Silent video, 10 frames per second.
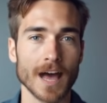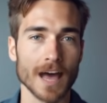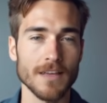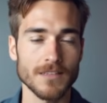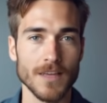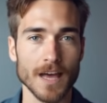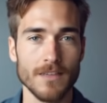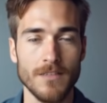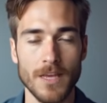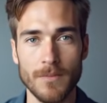hacks
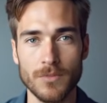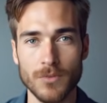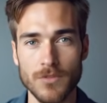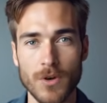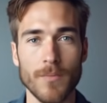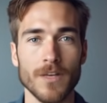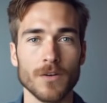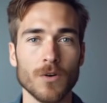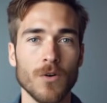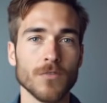and tips we're
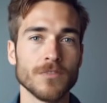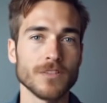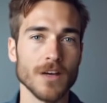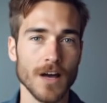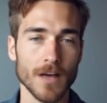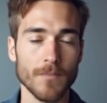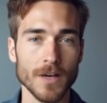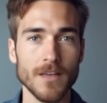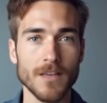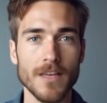dropping all the time.